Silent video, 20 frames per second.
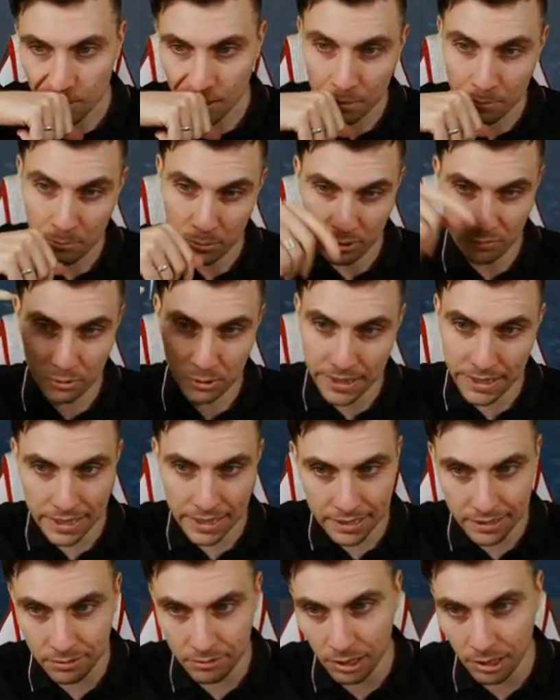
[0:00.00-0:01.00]
but if we click
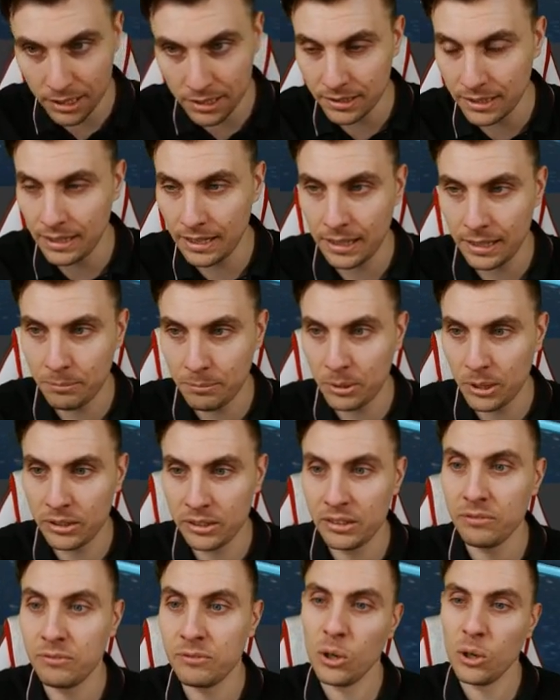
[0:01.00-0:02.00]
the grassy glide button,
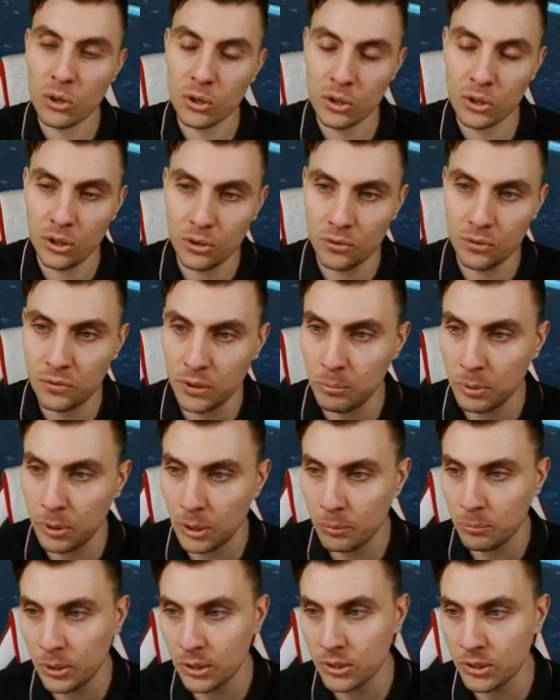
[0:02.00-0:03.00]
you've got to go for the
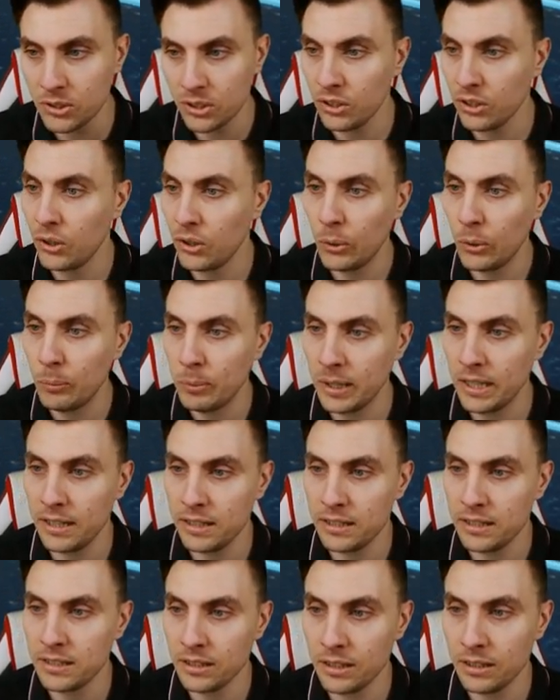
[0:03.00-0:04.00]
bullet punch and hope that
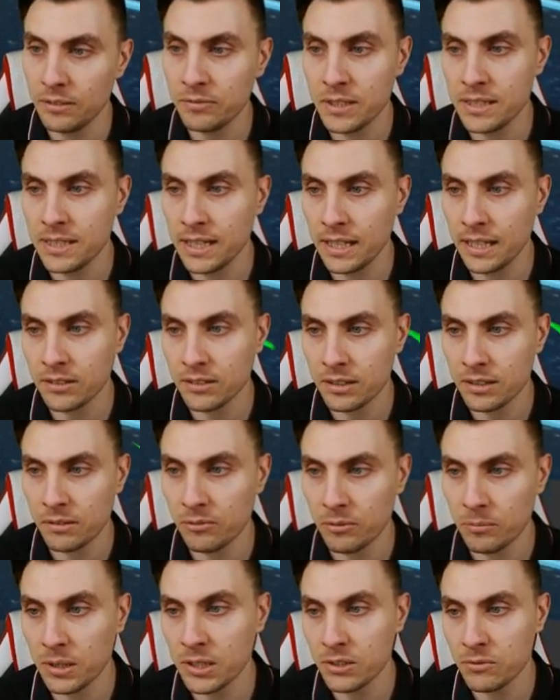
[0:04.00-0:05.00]
it's enough to take us up
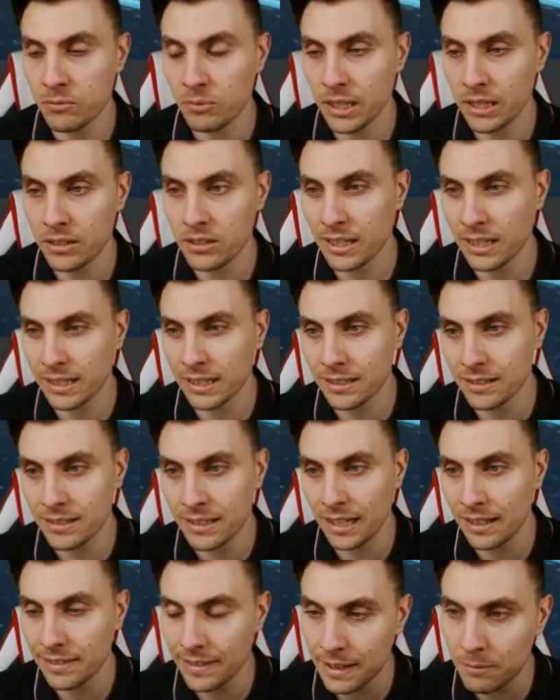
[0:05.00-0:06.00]
from this range. Like I say,
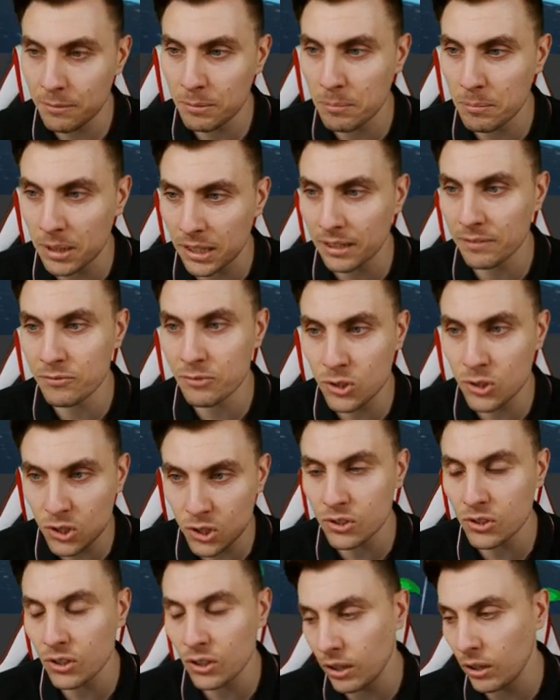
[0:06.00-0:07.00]
I think we might have
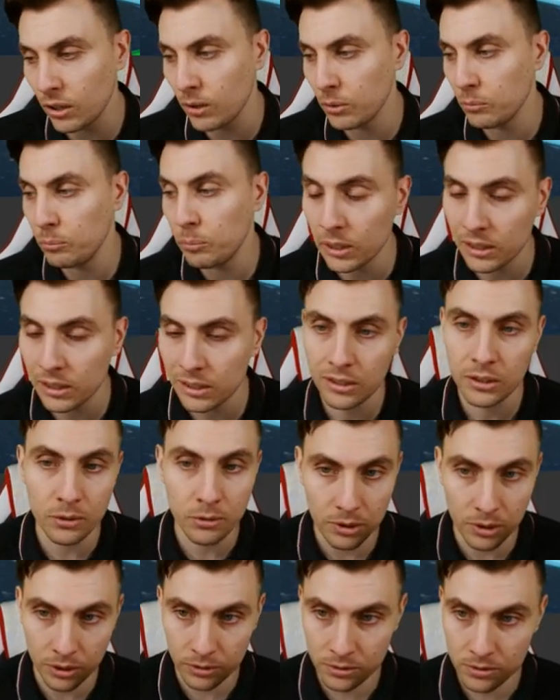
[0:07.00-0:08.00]
just hung on, but who
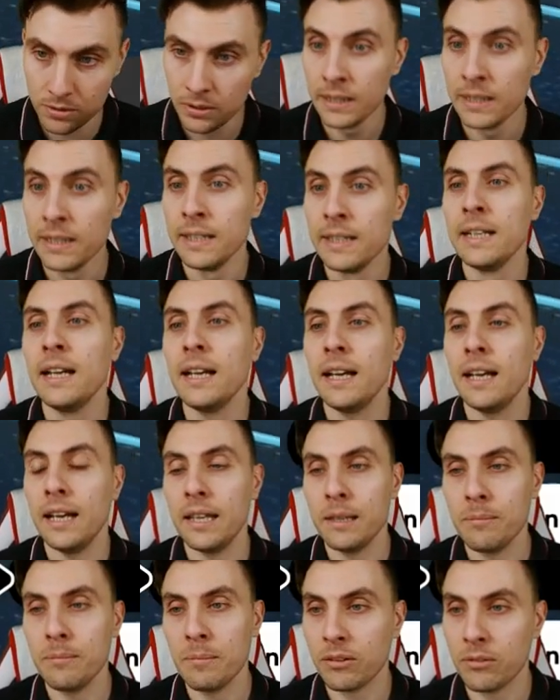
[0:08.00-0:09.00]
knows? Uh,
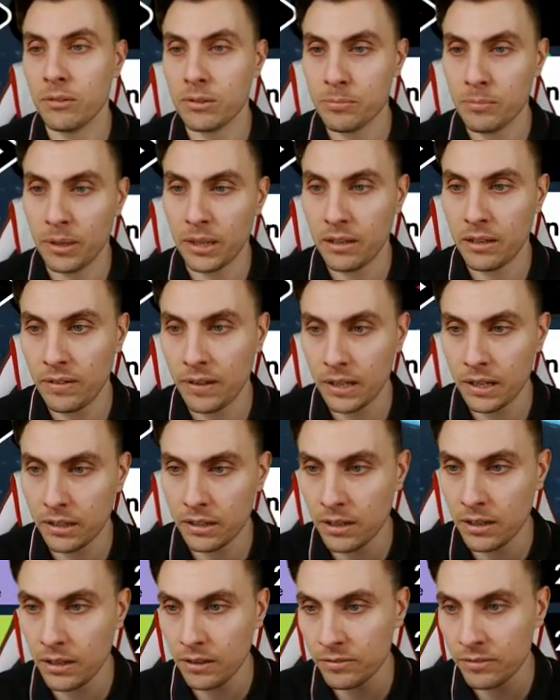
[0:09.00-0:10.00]
the Metagross might have had
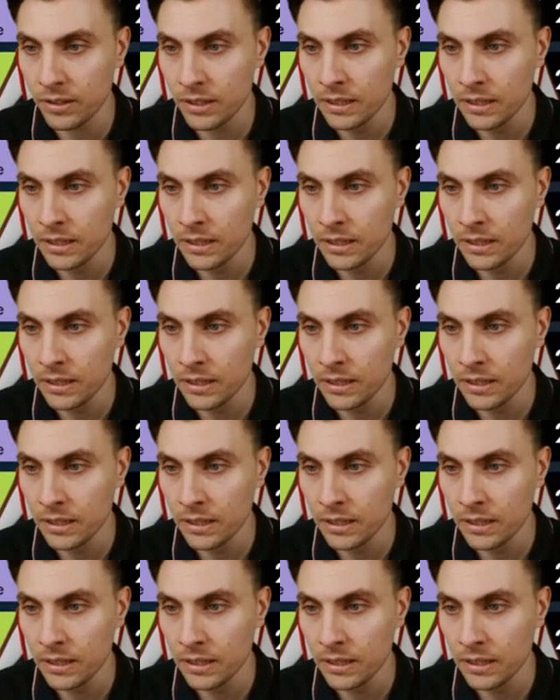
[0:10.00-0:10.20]
enough